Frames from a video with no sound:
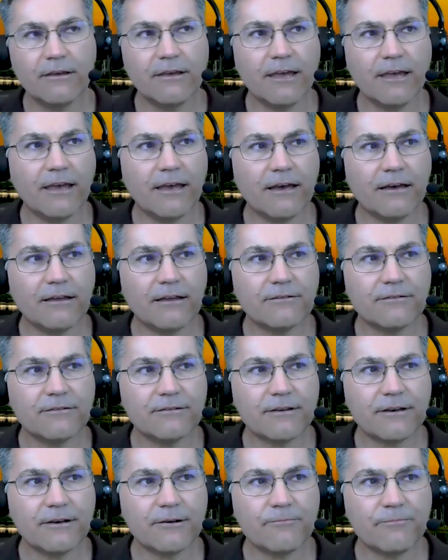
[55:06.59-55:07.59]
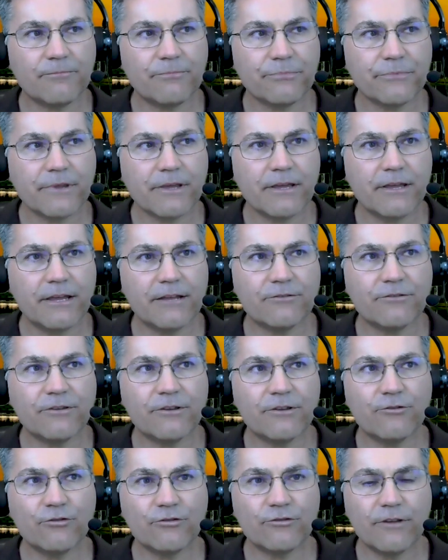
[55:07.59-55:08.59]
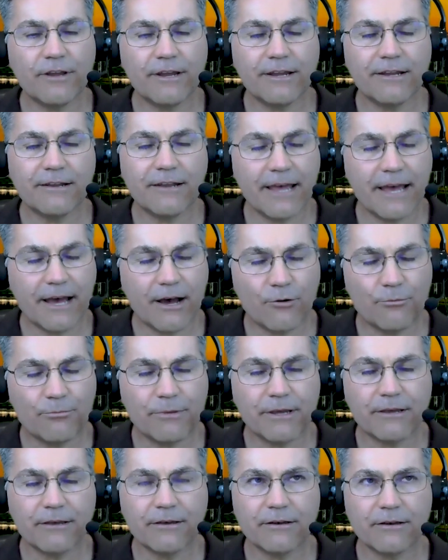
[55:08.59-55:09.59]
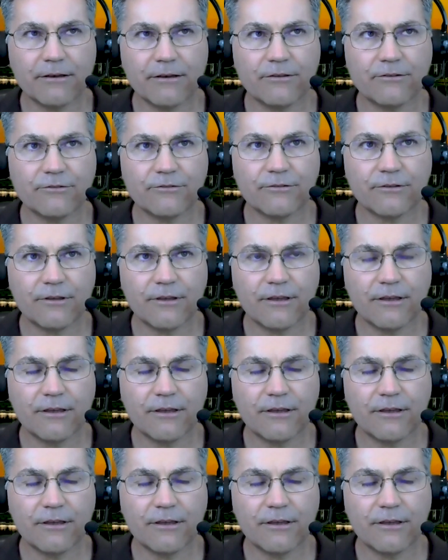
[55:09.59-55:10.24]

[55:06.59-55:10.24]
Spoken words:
And it's interesting now because